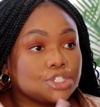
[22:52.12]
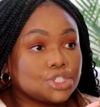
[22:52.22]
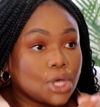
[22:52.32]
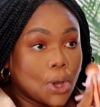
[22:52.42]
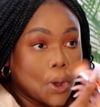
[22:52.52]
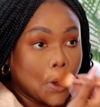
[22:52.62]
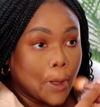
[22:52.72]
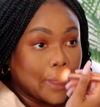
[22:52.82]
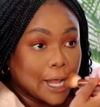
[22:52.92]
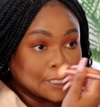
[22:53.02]
So
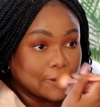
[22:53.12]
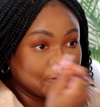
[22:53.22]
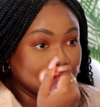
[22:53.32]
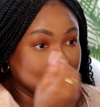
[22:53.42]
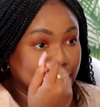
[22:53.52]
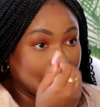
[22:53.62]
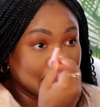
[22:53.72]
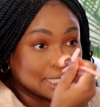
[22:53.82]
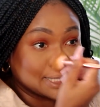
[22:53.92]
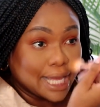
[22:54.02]
that's the first thing.
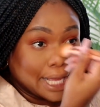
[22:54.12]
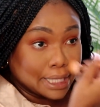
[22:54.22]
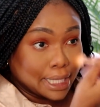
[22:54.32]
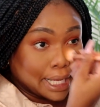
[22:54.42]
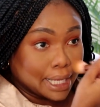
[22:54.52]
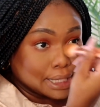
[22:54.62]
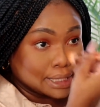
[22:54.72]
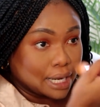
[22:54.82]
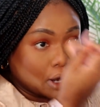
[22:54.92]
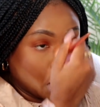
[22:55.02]
The second thing is
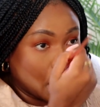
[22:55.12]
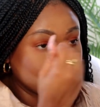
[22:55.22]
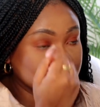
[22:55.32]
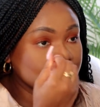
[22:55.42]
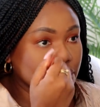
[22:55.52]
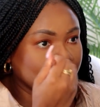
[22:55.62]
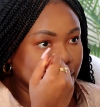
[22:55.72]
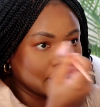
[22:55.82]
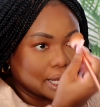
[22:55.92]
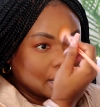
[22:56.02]
that after the
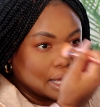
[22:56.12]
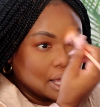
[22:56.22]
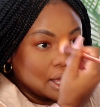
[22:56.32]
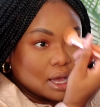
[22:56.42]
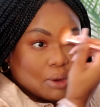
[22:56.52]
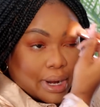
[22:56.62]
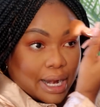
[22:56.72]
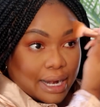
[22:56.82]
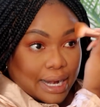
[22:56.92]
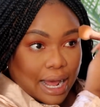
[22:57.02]
wedding, when
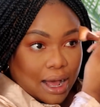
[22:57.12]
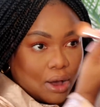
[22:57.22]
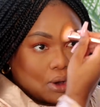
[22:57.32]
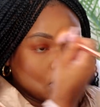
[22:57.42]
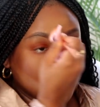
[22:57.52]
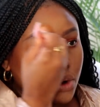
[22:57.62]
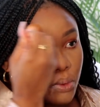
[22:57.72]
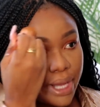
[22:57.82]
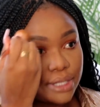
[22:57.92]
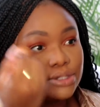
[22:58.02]
I now
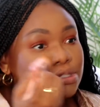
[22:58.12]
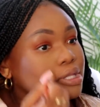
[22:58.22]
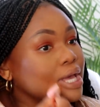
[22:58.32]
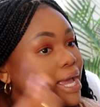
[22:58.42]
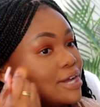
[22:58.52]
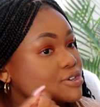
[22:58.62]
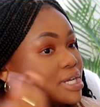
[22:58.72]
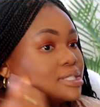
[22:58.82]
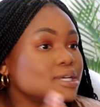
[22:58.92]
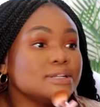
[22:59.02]
went to the
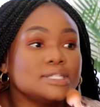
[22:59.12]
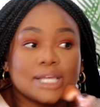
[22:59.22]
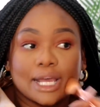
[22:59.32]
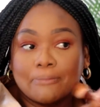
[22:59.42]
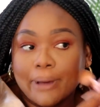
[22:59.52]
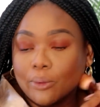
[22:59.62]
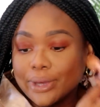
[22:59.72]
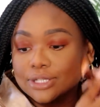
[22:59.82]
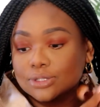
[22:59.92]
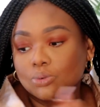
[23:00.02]
hairdresser to get my
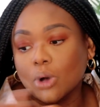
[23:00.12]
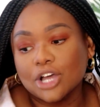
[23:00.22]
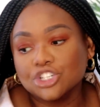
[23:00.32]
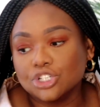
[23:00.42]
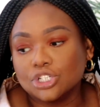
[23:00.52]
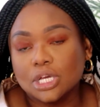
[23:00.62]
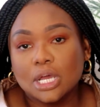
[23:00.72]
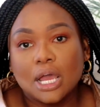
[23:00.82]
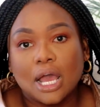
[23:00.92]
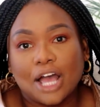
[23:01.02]
wigs washed,
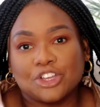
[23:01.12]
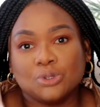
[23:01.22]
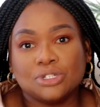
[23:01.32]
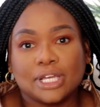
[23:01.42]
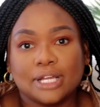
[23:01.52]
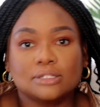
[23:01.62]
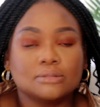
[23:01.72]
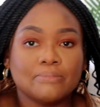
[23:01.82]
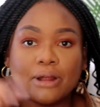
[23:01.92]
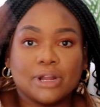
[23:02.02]
I just went to
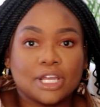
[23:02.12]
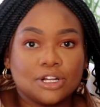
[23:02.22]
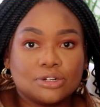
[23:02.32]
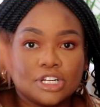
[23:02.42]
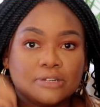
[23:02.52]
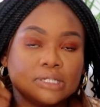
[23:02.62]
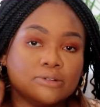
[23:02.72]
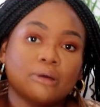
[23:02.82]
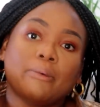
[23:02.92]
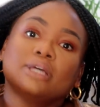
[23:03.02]
get my regular treatments,
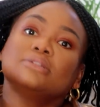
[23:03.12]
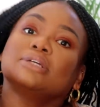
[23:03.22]
my wigs,